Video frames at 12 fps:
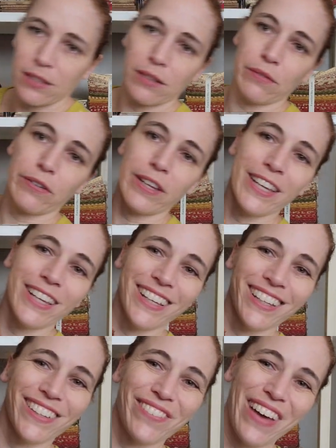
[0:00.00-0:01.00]
of
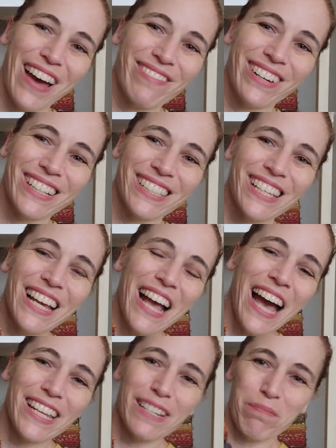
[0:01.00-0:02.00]
fabrics.
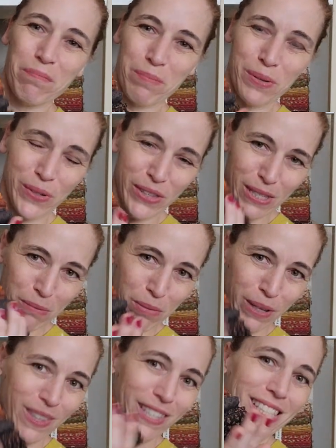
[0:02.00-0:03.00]
I didn't pull these and
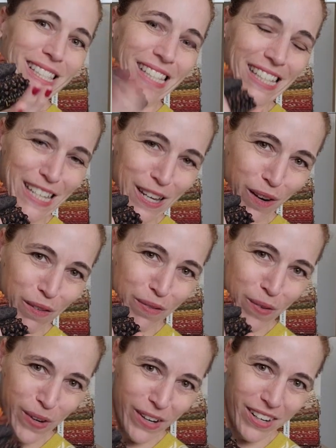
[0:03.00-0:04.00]
put this in here
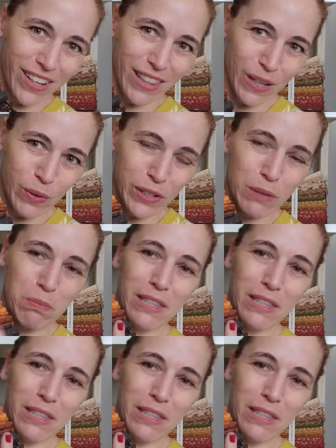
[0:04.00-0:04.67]
for the quilt,